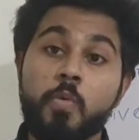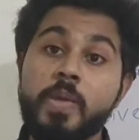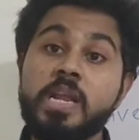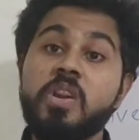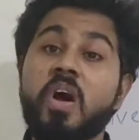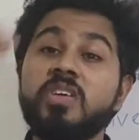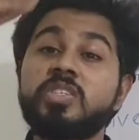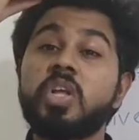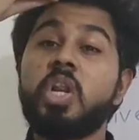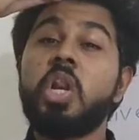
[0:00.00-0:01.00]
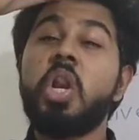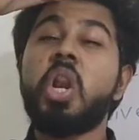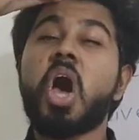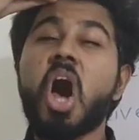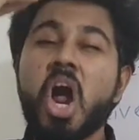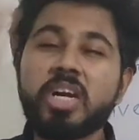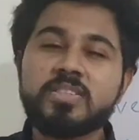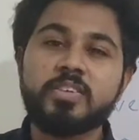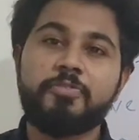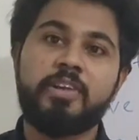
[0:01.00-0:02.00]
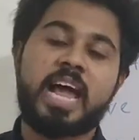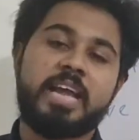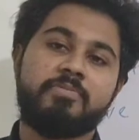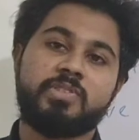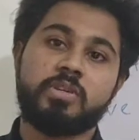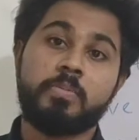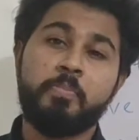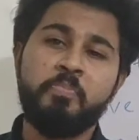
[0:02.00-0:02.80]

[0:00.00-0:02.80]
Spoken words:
we lost lots of lives,